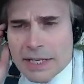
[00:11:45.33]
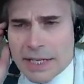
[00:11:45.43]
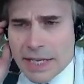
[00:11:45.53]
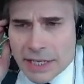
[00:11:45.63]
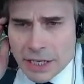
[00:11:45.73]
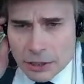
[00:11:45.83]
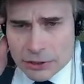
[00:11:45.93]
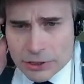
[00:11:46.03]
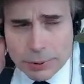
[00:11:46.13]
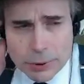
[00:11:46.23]
He
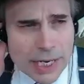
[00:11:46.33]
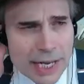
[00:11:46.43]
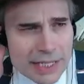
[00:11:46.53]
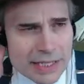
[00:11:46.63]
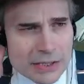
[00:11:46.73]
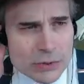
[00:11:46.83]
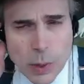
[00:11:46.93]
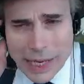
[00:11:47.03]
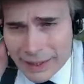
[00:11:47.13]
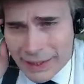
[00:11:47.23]
goes to put on his
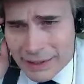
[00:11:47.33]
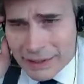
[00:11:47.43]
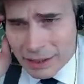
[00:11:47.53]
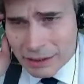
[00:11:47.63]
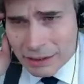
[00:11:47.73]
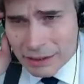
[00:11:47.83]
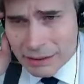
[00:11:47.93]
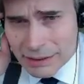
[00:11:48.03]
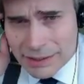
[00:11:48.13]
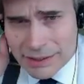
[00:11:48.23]
wellies,
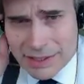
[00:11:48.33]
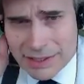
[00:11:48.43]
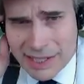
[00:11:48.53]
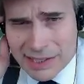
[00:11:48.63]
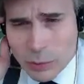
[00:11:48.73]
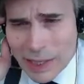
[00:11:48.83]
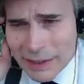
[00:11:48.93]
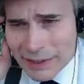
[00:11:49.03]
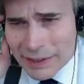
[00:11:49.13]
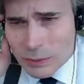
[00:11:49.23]
and she says,
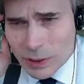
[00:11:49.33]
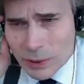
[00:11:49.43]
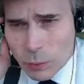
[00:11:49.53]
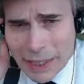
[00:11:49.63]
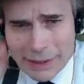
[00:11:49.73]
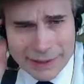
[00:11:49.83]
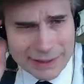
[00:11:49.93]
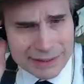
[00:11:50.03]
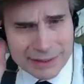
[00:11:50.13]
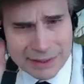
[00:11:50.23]
"Wellies? What are
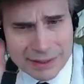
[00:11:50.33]
wellies?"